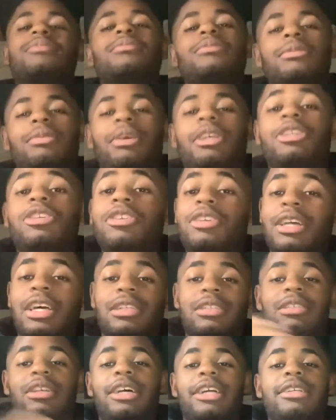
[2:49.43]
Make sure you
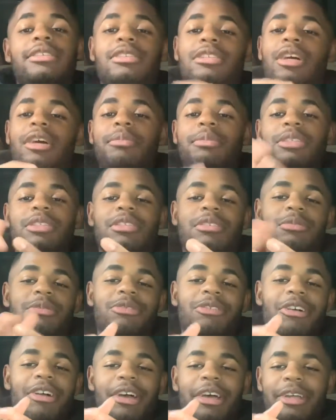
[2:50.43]
guys like, comment,
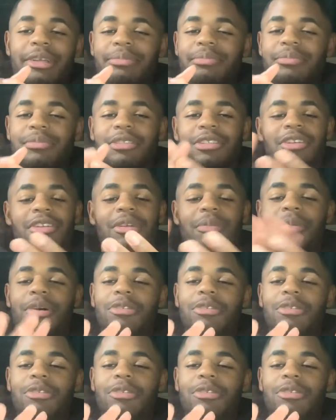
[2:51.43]
subscribe, turn on